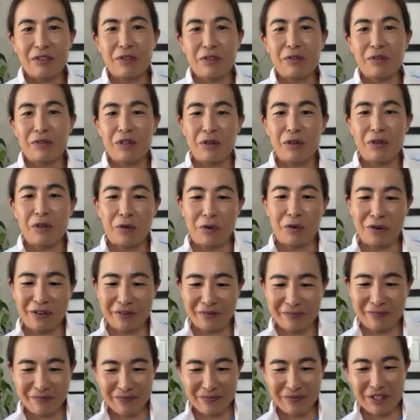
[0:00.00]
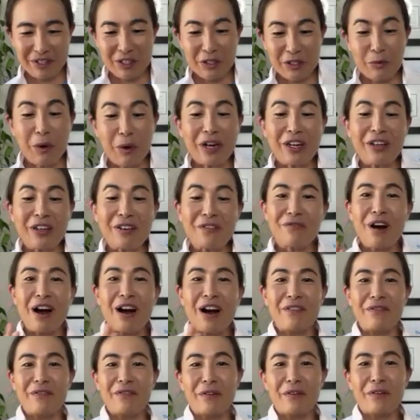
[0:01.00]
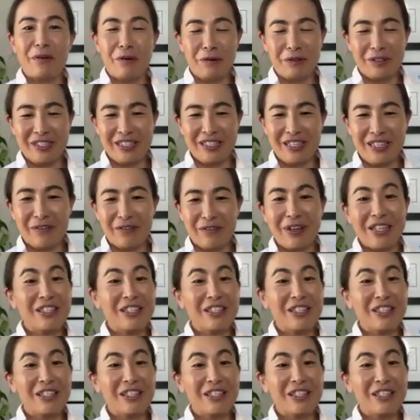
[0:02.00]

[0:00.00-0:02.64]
to your 25-year-old self?